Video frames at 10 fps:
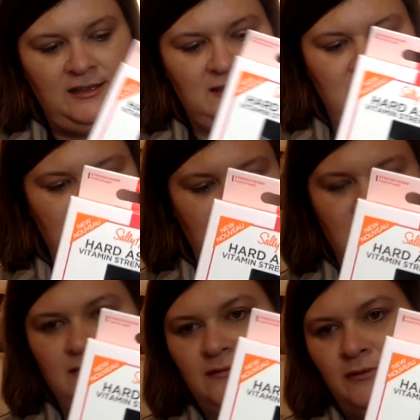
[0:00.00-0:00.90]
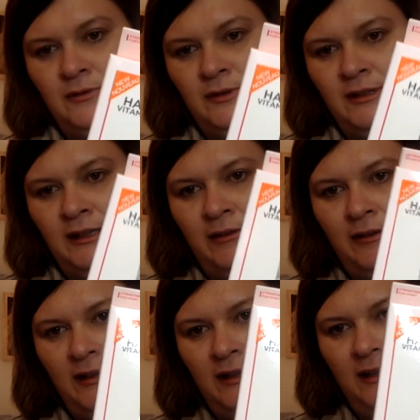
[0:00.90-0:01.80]
It's just really,
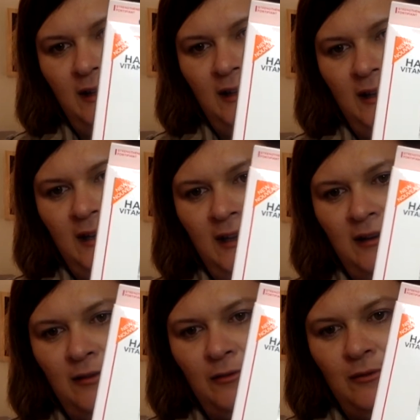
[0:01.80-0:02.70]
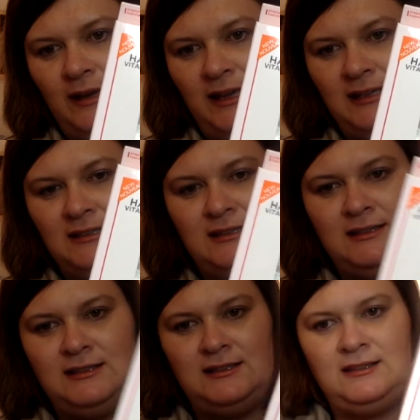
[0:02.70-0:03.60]
really, I cannot wait.
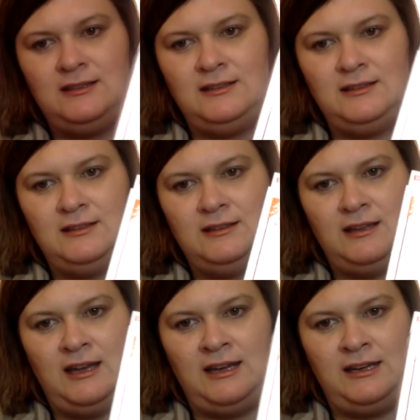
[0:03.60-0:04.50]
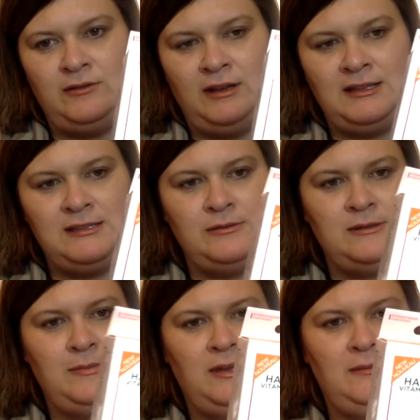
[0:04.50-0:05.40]
I didn't realize it was
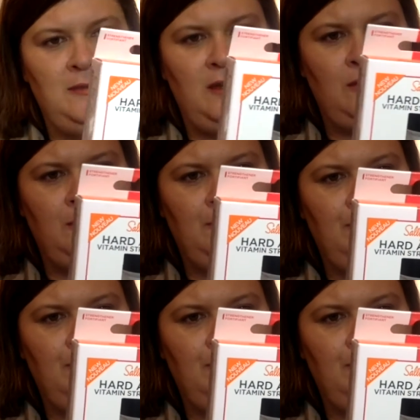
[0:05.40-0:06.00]
a pump, though.